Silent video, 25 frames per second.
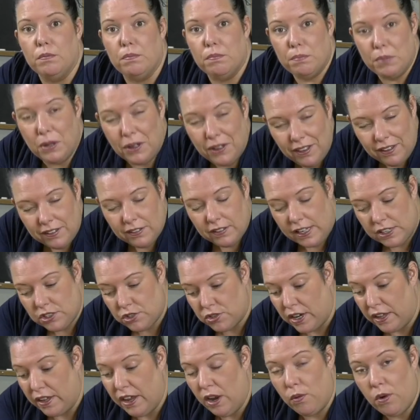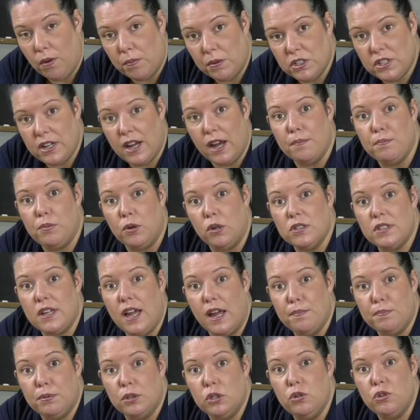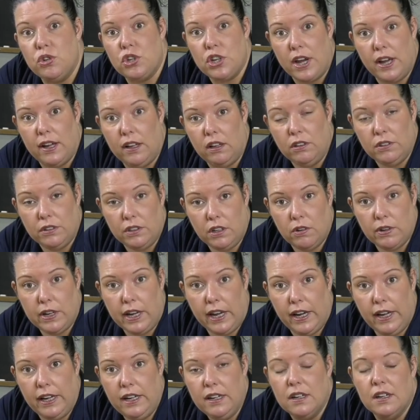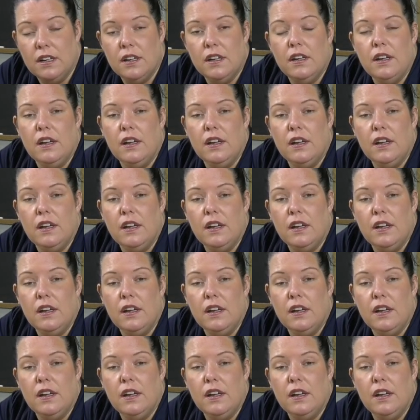let's try that one more time, bullseye blue gel, okay?